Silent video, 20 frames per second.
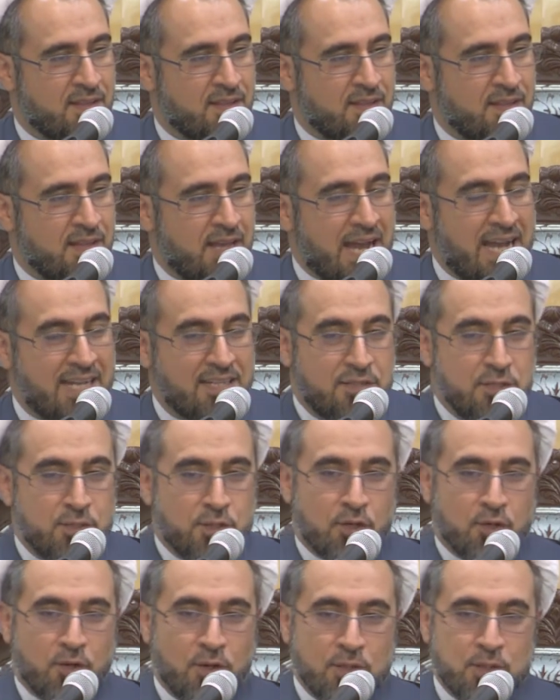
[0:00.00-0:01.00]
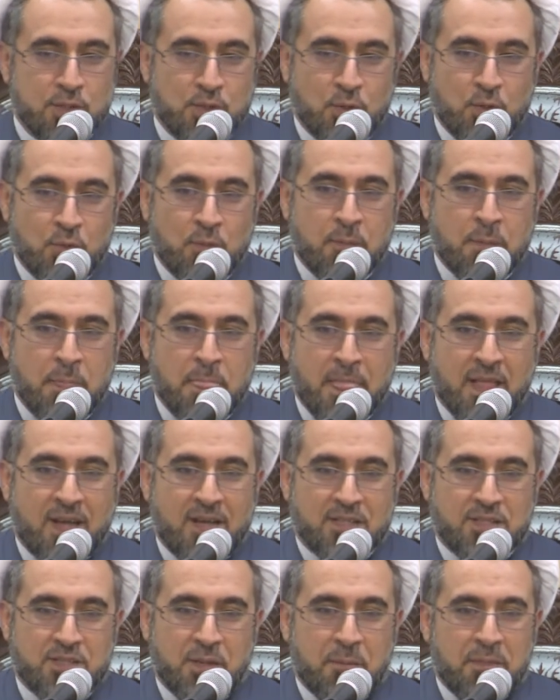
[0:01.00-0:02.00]
And these are also
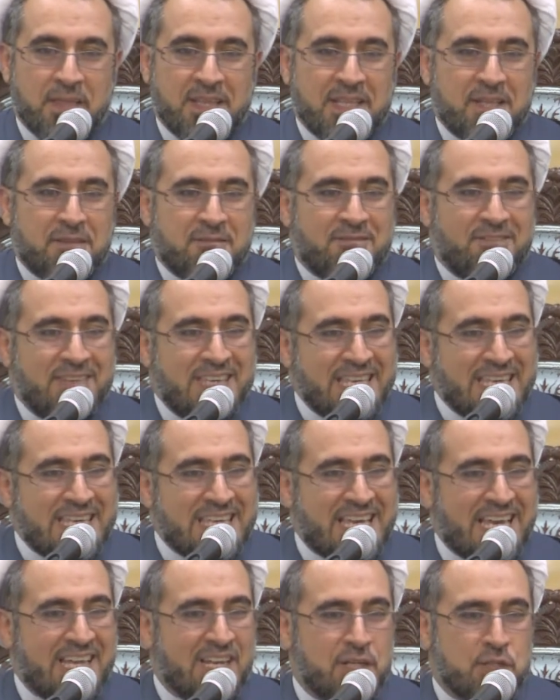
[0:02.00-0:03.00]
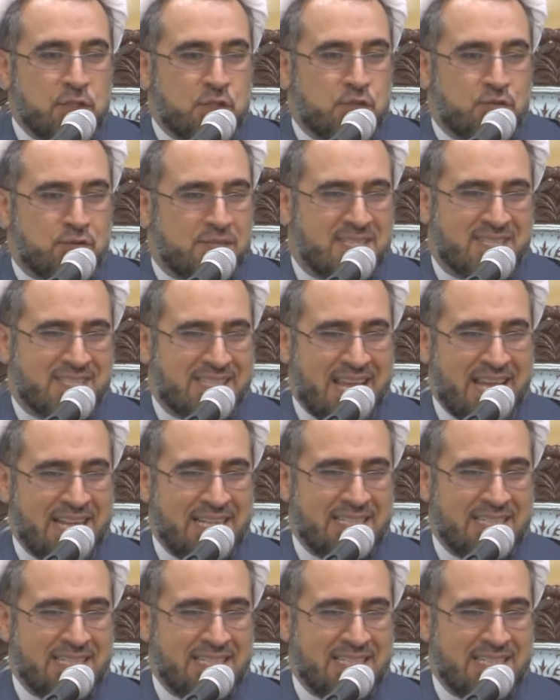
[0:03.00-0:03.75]
something that we can understand.